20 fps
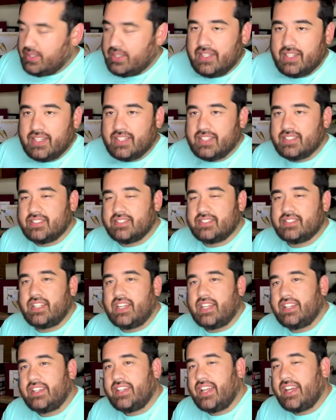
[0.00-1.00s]
It is
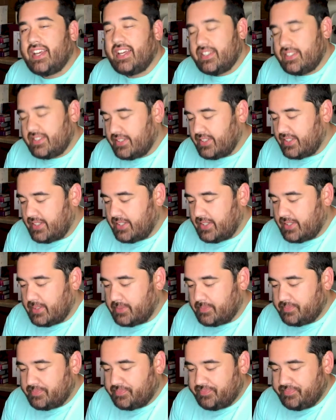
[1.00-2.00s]
said
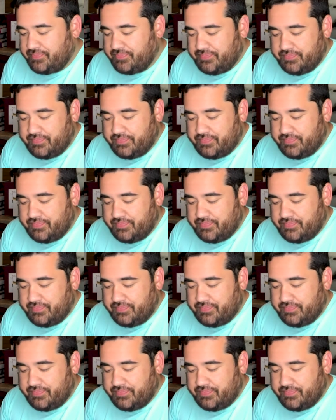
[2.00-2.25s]
that